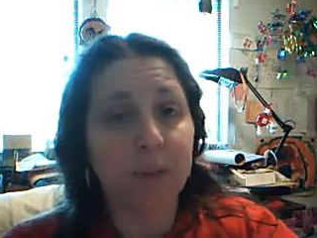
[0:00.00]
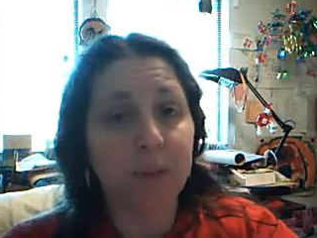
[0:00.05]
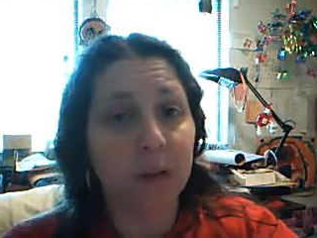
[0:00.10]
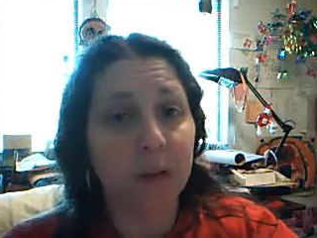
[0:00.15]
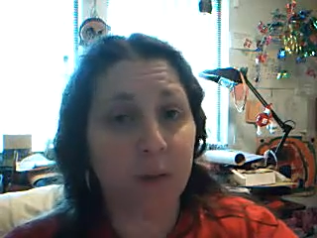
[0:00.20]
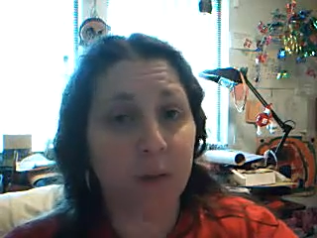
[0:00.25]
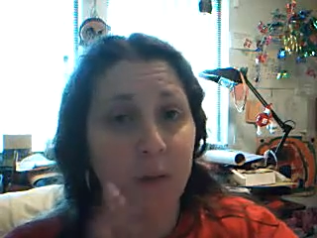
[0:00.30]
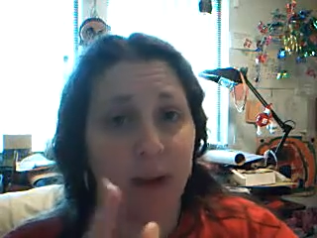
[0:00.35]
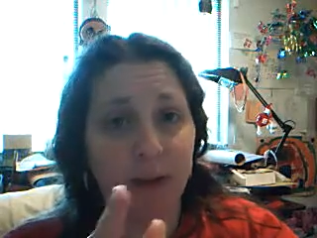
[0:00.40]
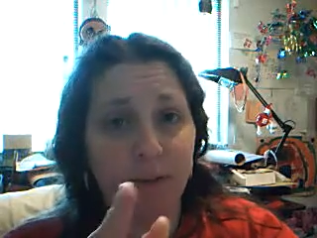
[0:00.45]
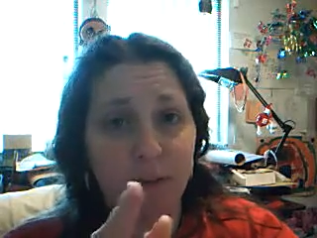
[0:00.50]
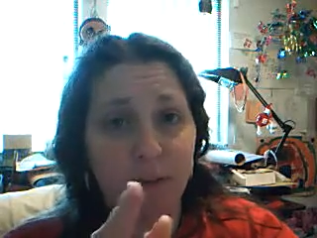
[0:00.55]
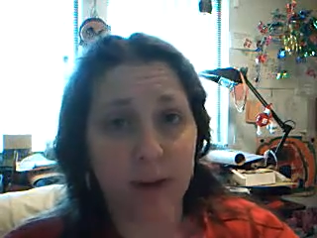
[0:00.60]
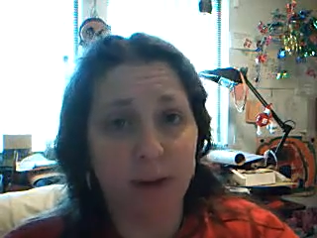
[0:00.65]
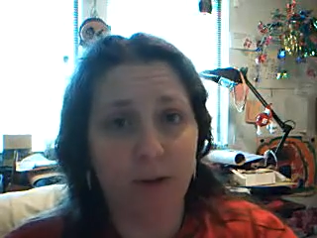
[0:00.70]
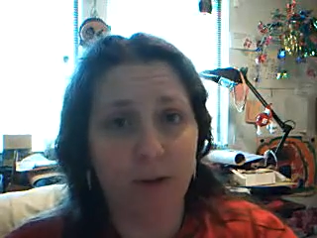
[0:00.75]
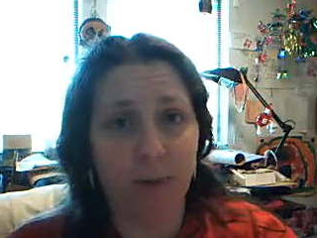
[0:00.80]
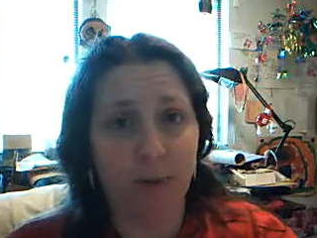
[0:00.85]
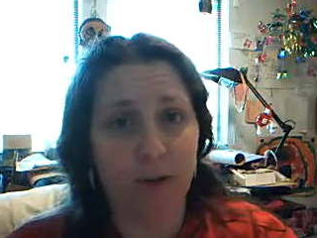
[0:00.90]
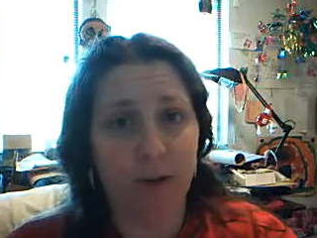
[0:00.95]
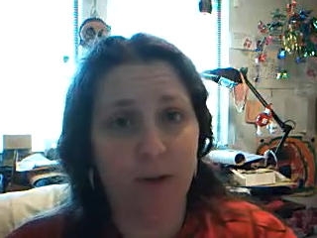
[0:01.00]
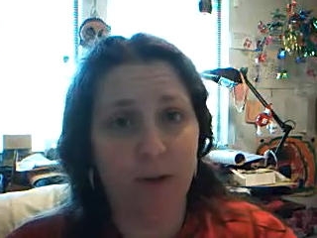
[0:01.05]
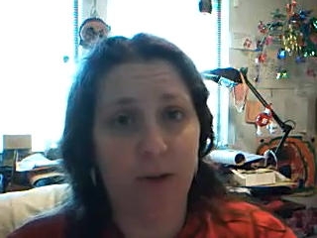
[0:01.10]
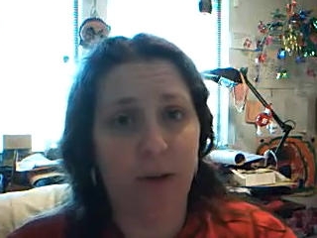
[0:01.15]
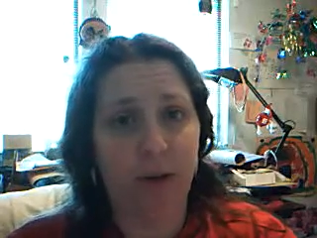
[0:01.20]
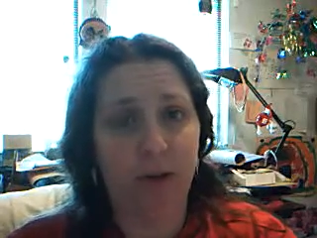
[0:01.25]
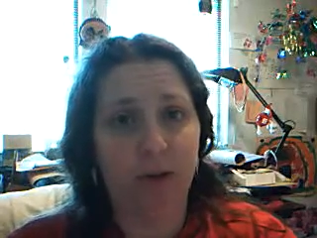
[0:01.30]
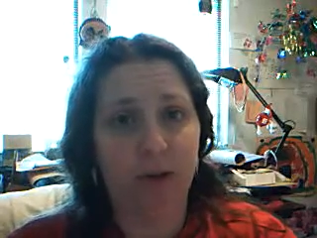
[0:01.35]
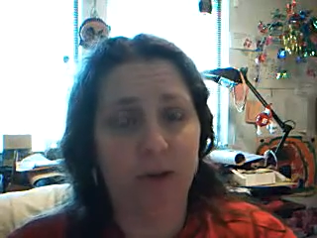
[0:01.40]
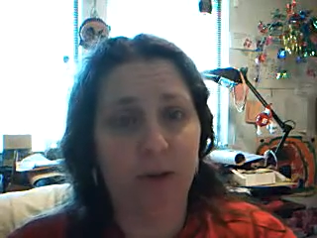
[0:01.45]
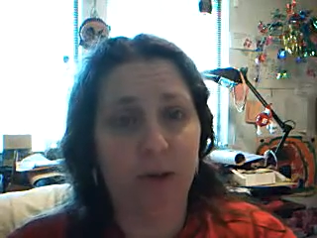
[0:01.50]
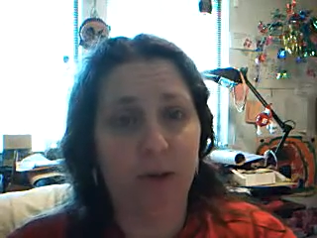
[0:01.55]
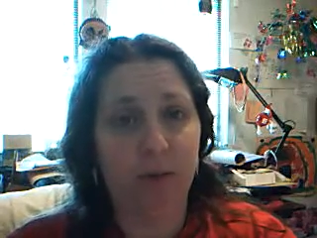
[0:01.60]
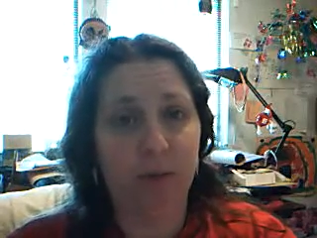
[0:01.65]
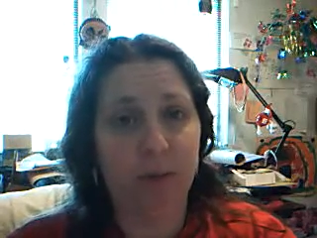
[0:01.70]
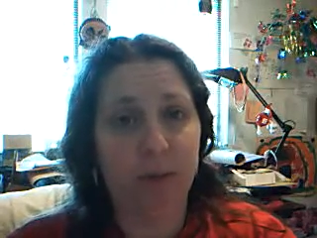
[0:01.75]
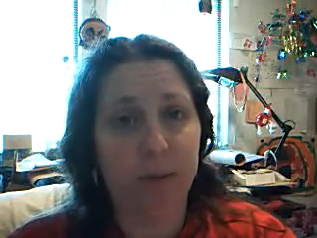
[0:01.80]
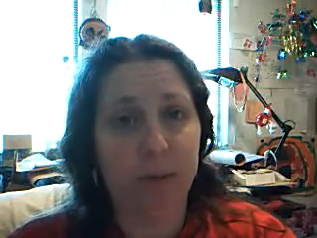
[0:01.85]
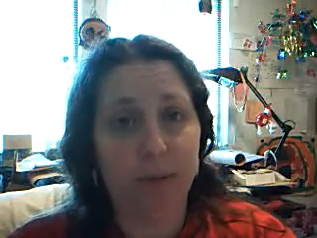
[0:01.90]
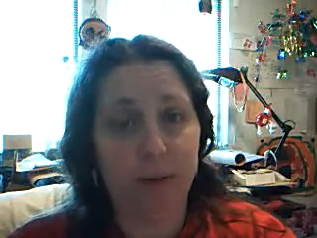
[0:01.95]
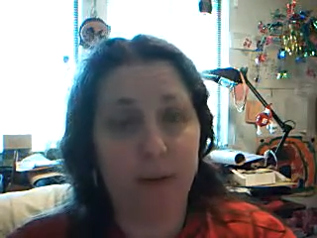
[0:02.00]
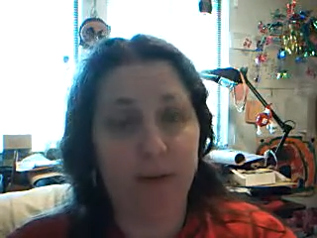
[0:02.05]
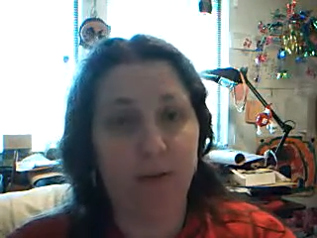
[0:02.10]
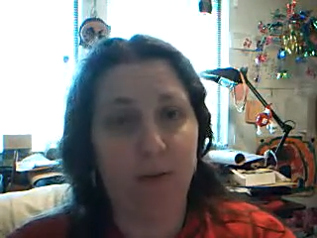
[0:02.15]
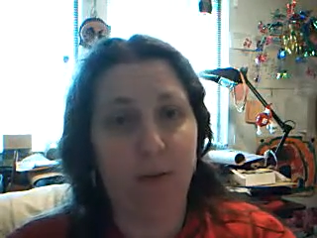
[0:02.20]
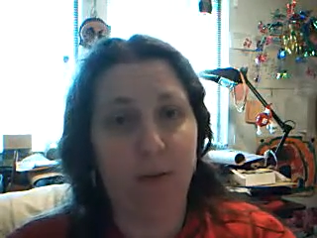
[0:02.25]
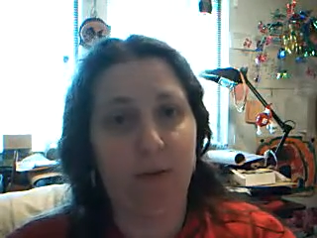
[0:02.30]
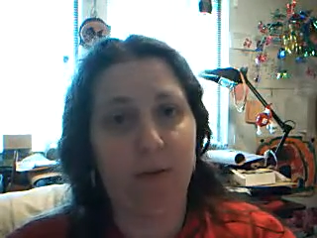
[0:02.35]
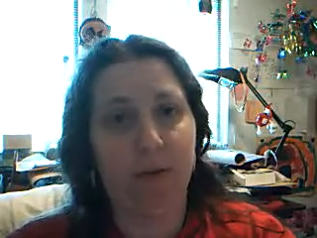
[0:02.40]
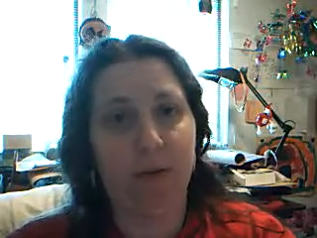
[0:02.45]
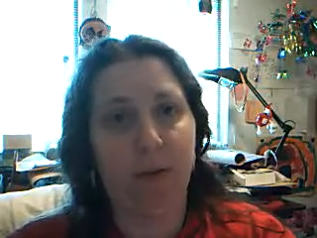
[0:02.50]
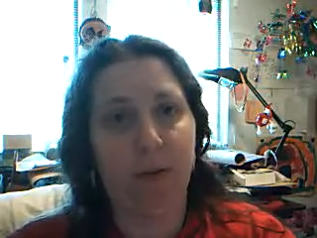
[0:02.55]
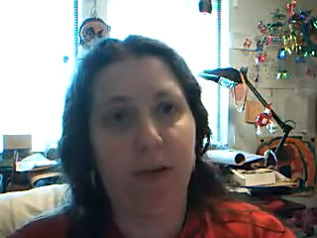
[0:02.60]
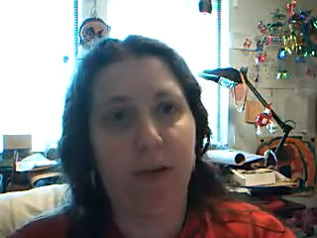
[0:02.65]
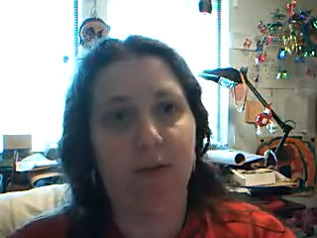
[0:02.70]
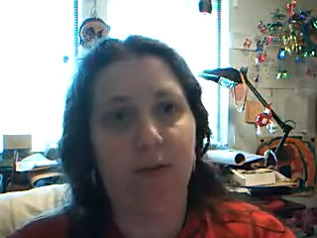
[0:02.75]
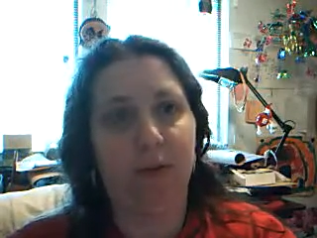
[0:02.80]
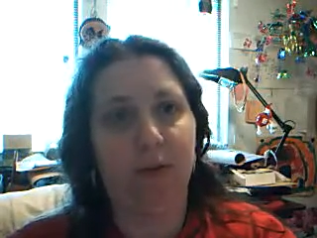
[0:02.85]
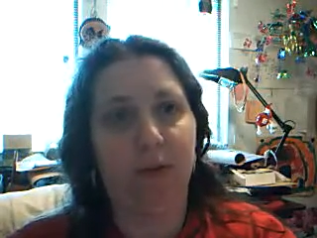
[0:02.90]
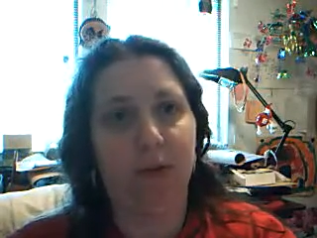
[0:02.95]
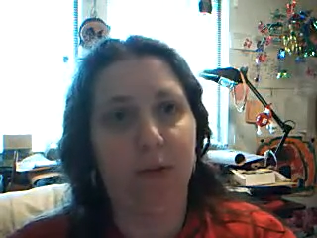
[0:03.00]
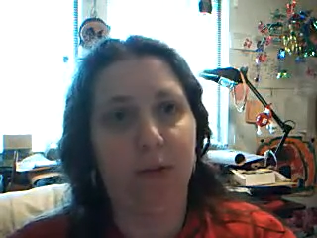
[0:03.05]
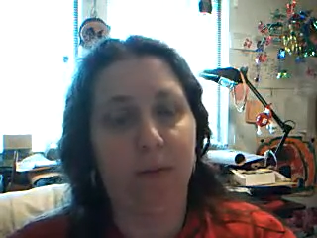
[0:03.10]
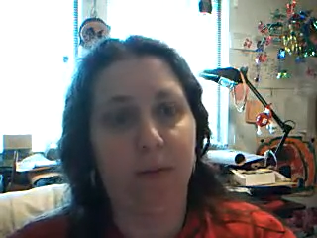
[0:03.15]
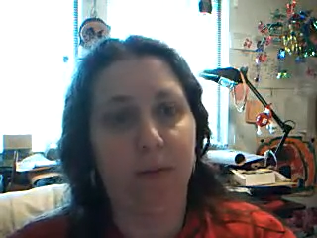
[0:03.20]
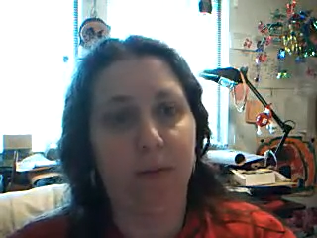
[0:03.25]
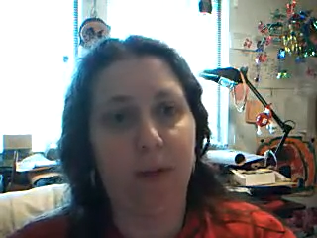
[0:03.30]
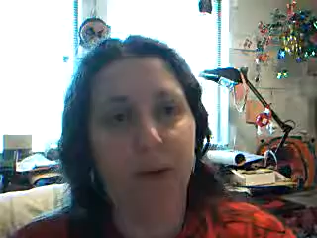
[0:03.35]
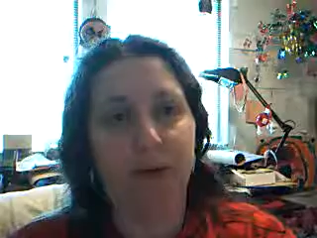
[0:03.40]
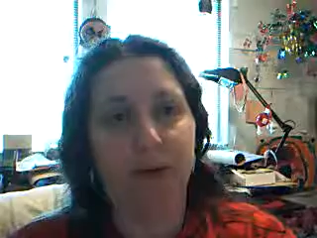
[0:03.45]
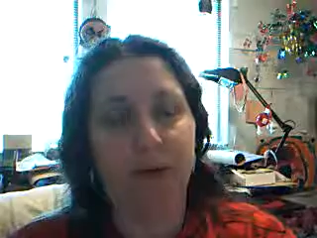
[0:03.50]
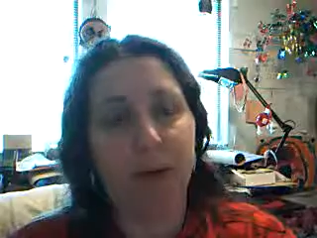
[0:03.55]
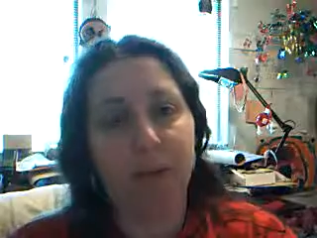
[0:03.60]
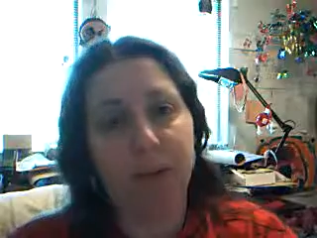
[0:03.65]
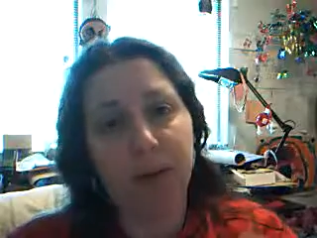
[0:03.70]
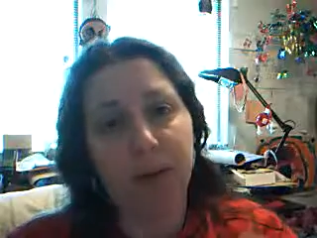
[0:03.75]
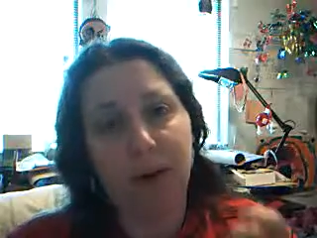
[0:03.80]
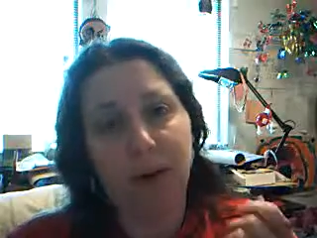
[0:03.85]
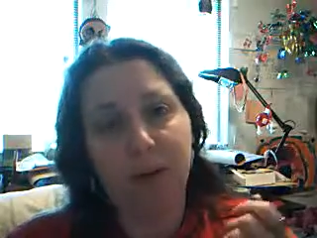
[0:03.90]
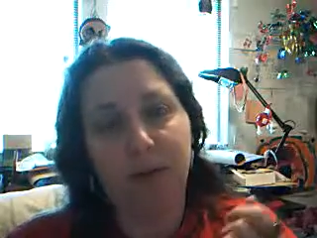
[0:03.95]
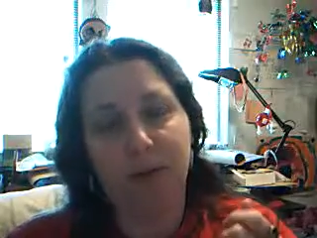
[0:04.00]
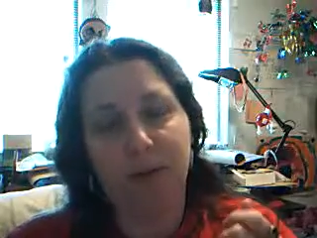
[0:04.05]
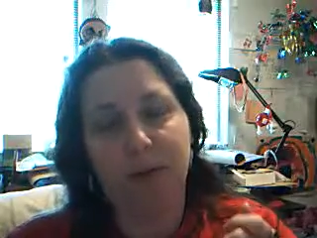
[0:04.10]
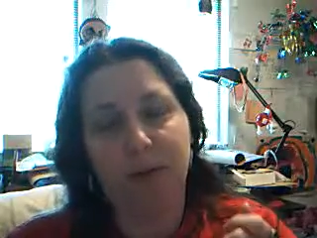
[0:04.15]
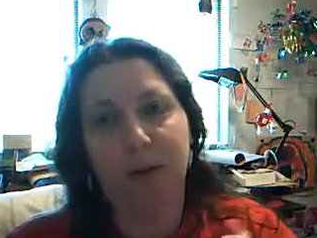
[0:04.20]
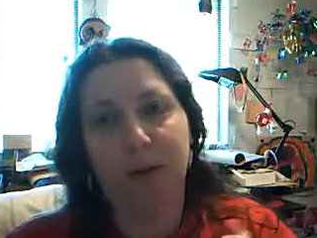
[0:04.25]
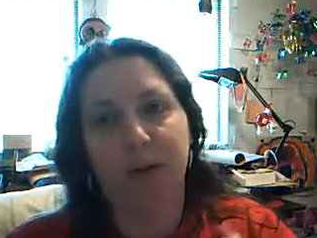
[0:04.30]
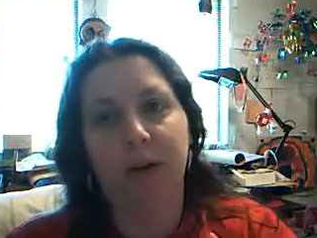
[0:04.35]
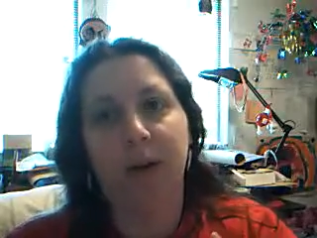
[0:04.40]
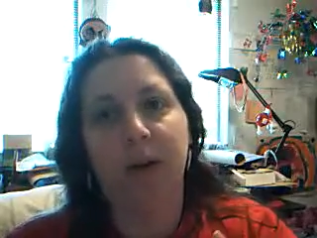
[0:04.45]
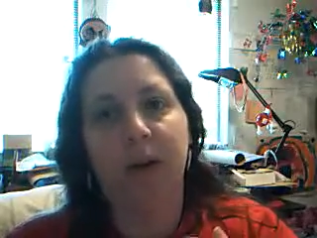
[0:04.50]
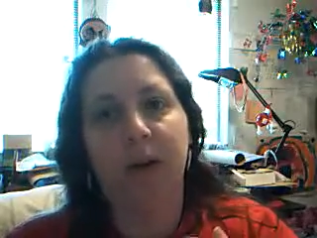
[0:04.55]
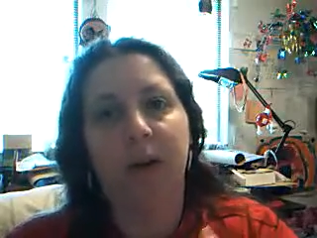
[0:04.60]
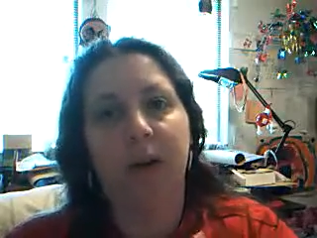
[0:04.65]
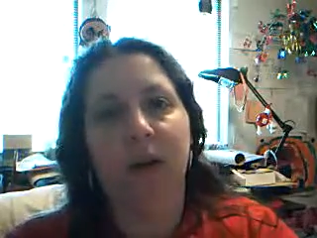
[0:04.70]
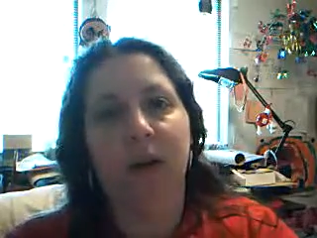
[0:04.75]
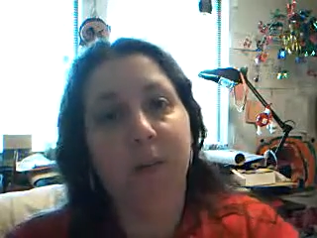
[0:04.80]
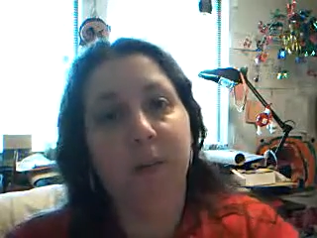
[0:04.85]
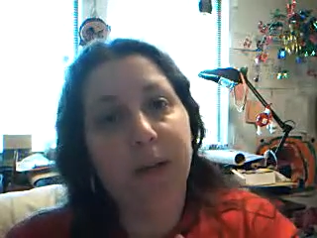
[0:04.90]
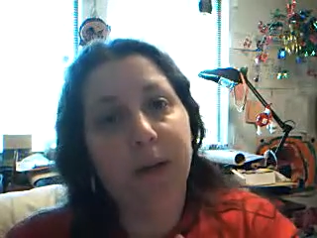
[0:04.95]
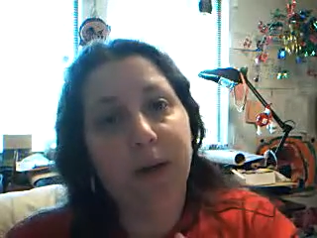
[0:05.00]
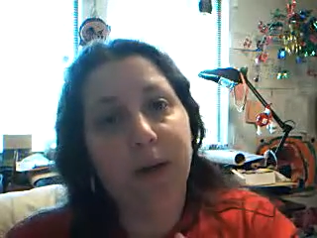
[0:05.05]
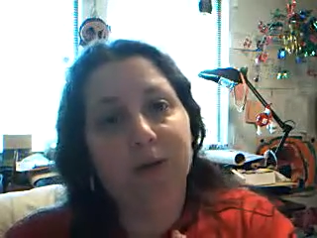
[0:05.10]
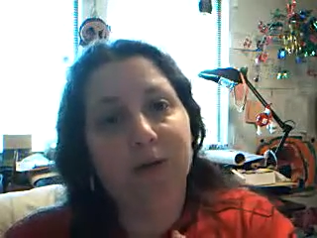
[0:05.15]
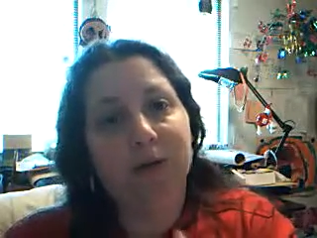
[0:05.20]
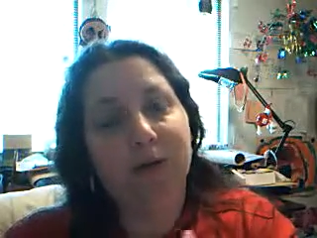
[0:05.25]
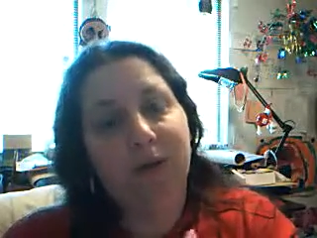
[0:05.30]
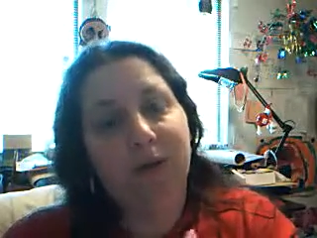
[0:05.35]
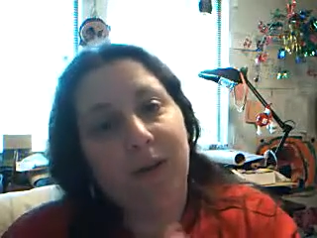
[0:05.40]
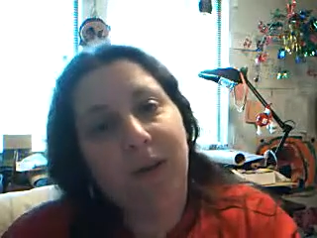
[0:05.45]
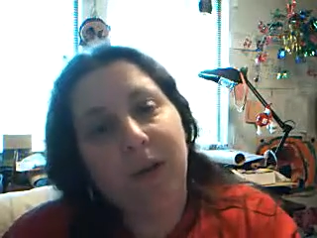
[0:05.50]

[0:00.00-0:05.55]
if you have MySpace page, come to my MySpace page, and uh, I've got blogs there and pictures.